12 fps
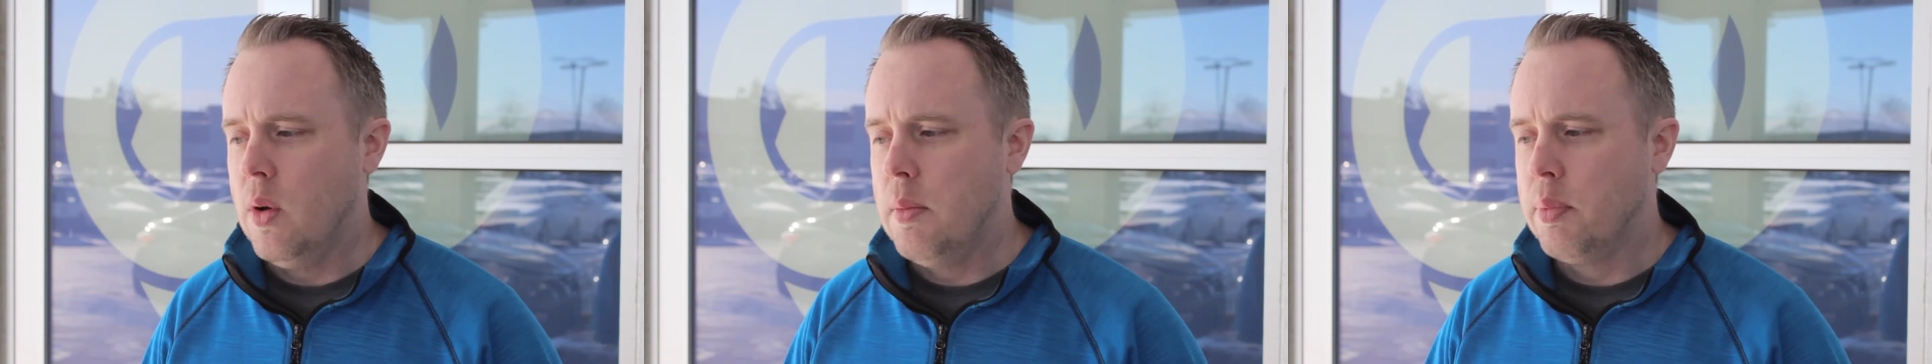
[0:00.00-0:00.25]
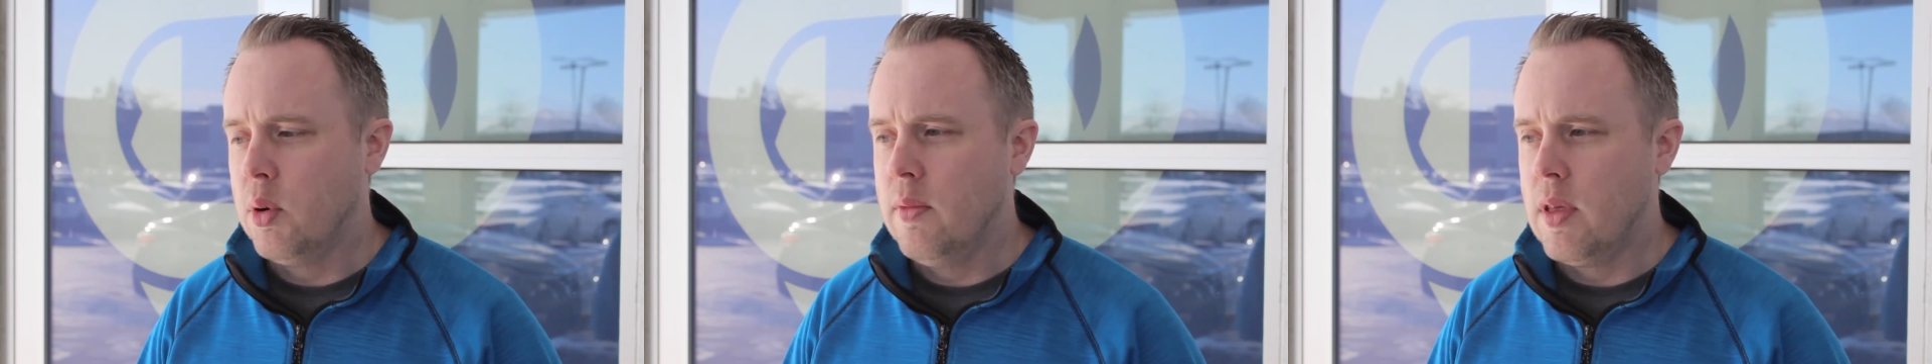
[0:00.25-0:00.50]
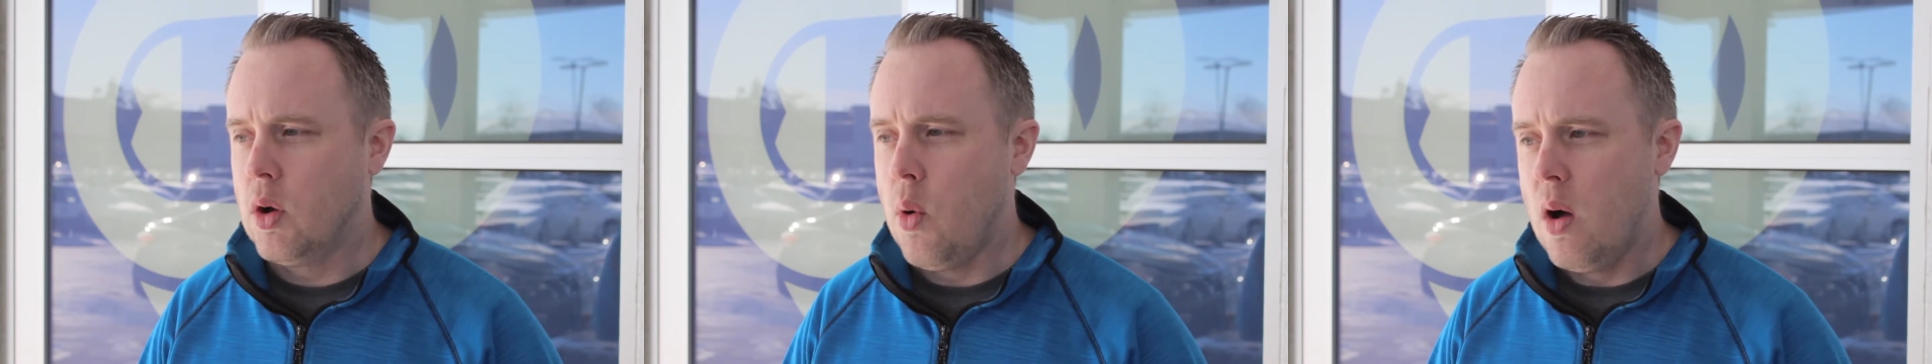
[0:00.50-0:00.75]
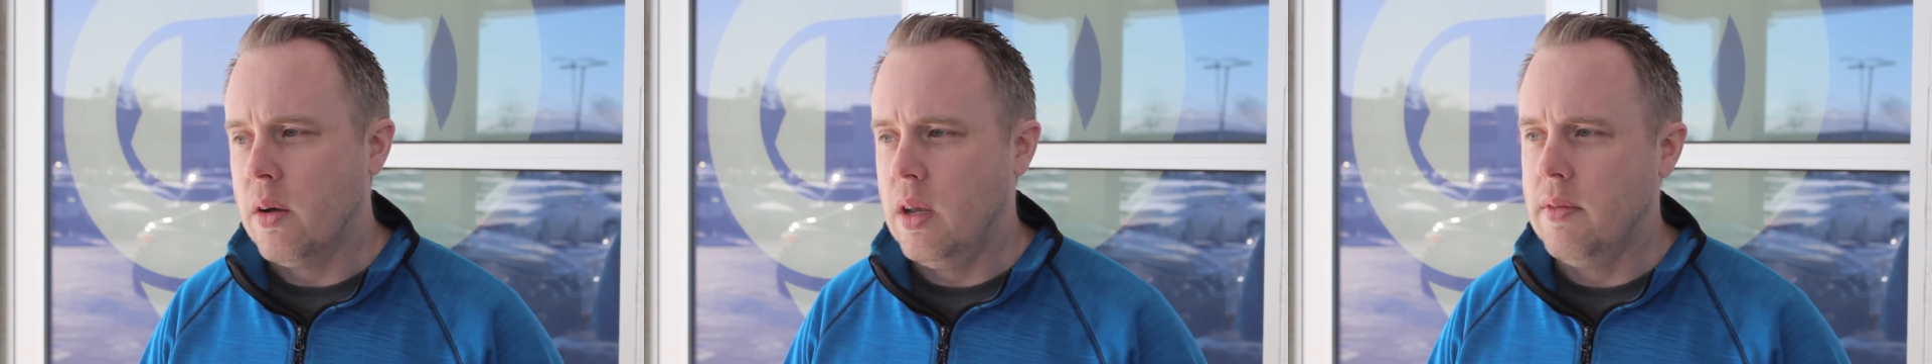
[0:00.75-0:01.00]
improve the
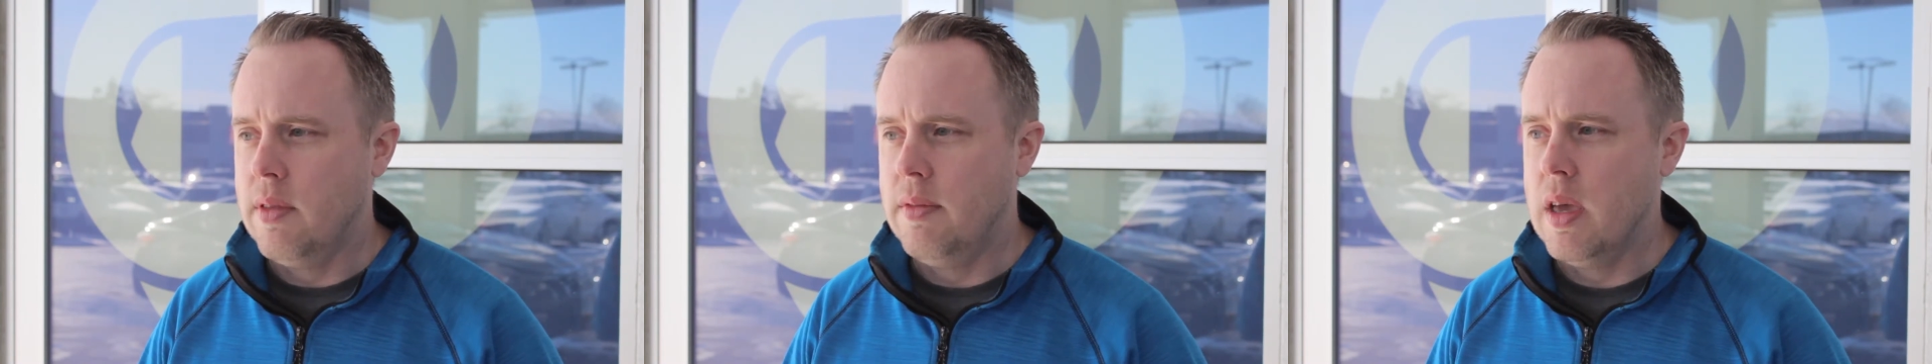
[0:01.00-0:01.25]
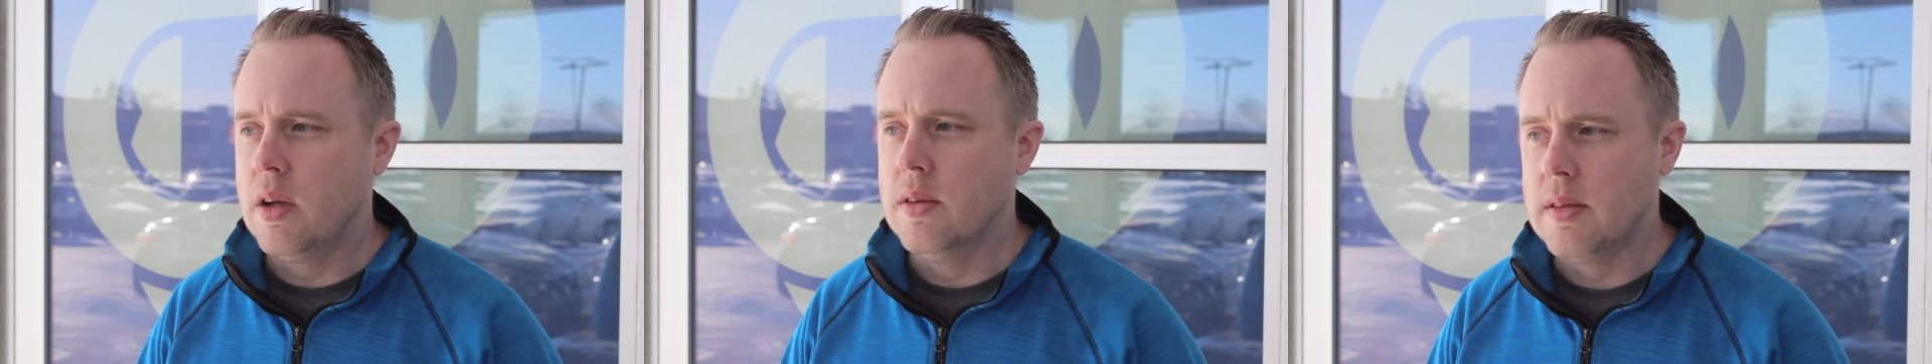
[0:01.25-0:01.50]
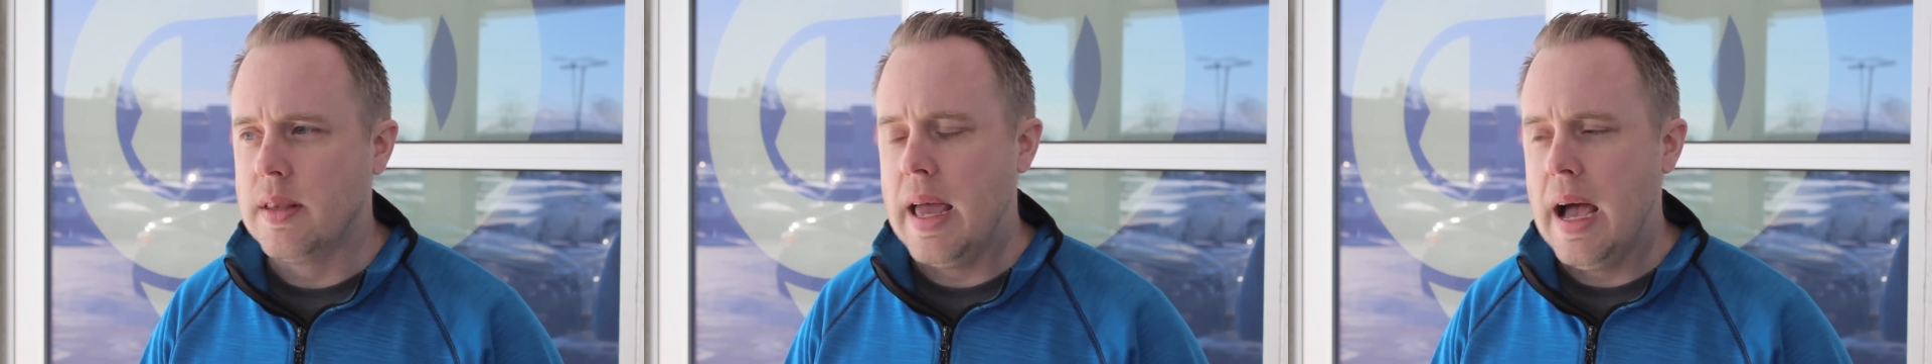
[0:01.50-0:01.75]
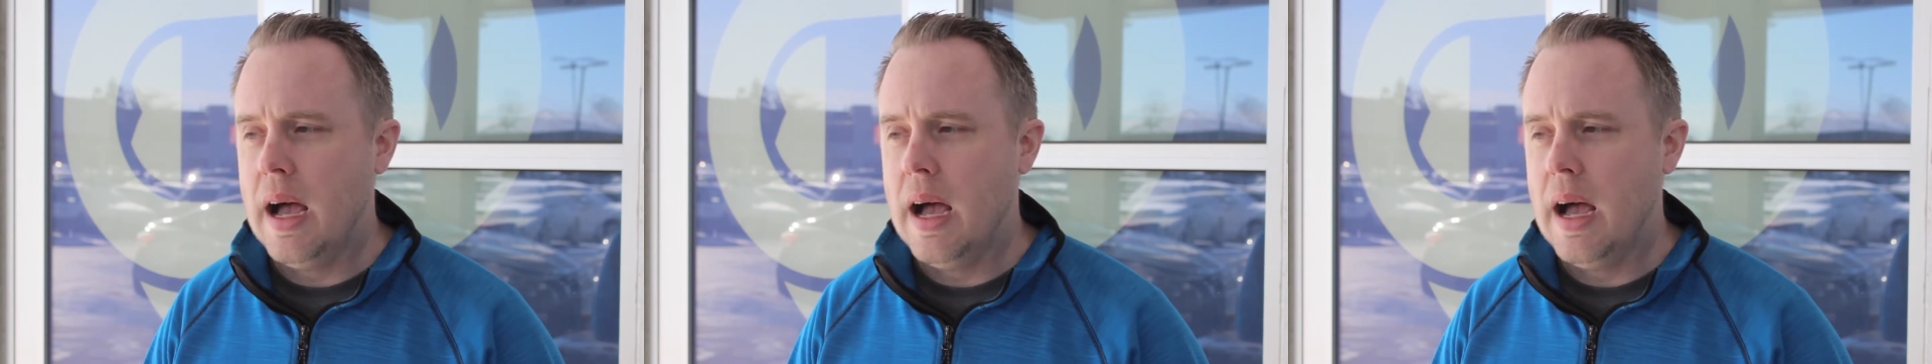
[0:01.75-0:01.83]
quality of the vehicles that they